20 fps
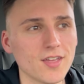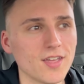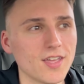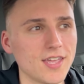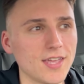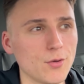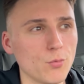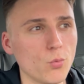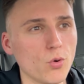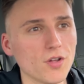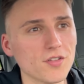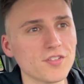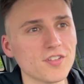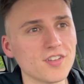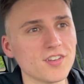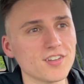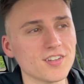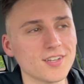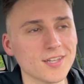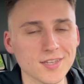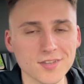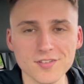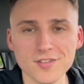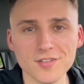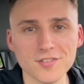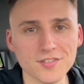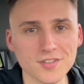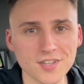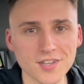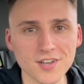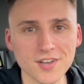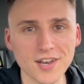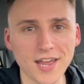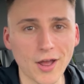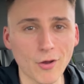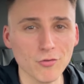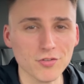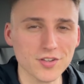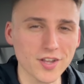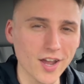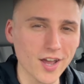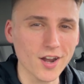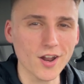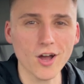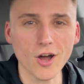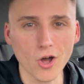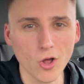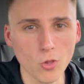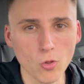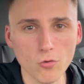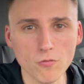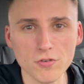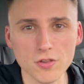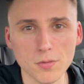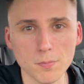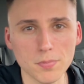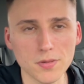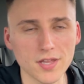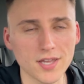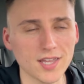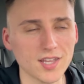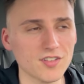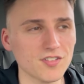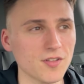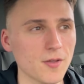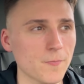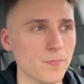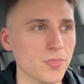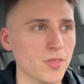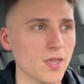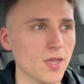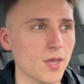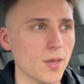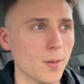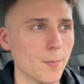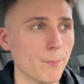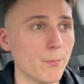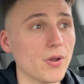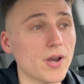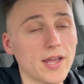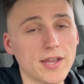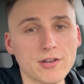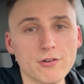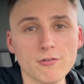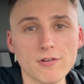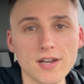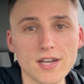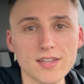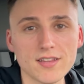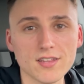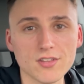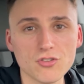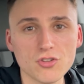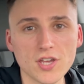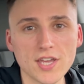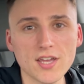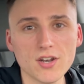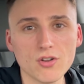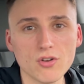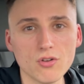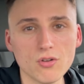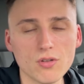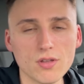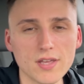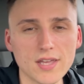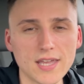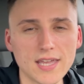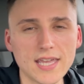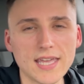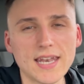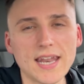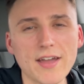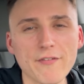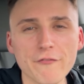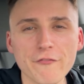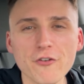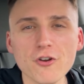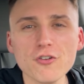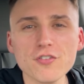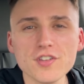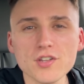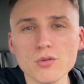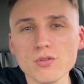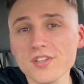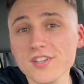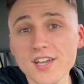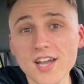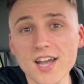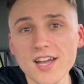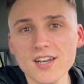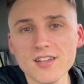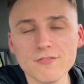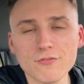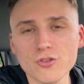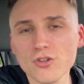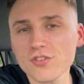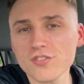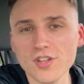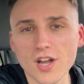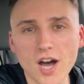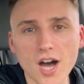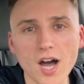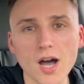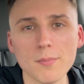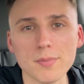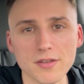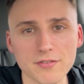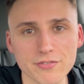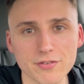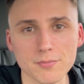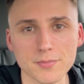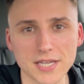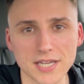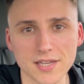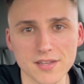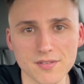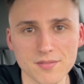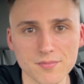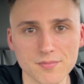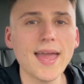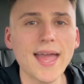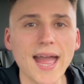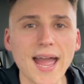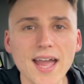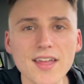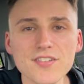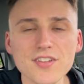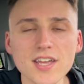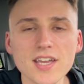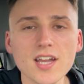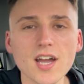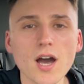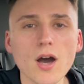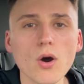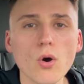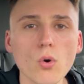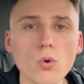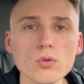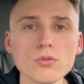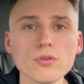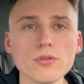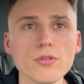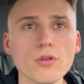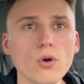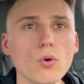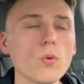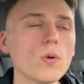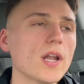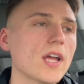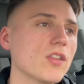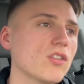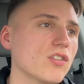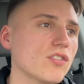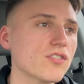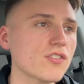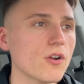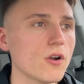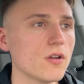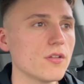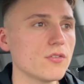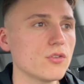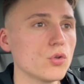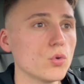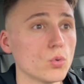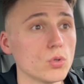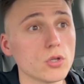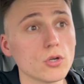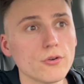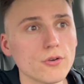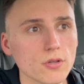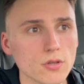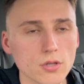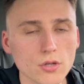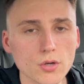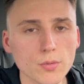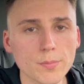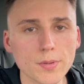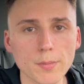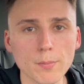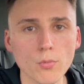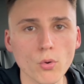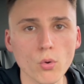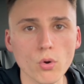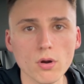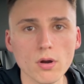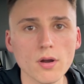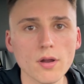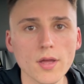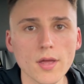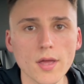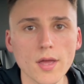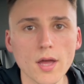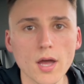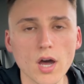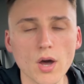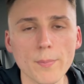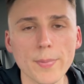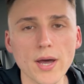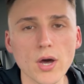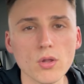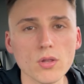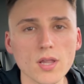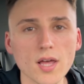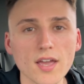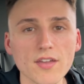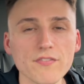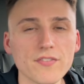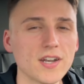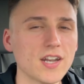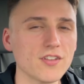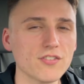it wasn't consistent. I was kind of all over the place, but I created the channel, and at first it was kind of just a hobby for me. As I got older though, and I just started to learn a little bit more about life, and I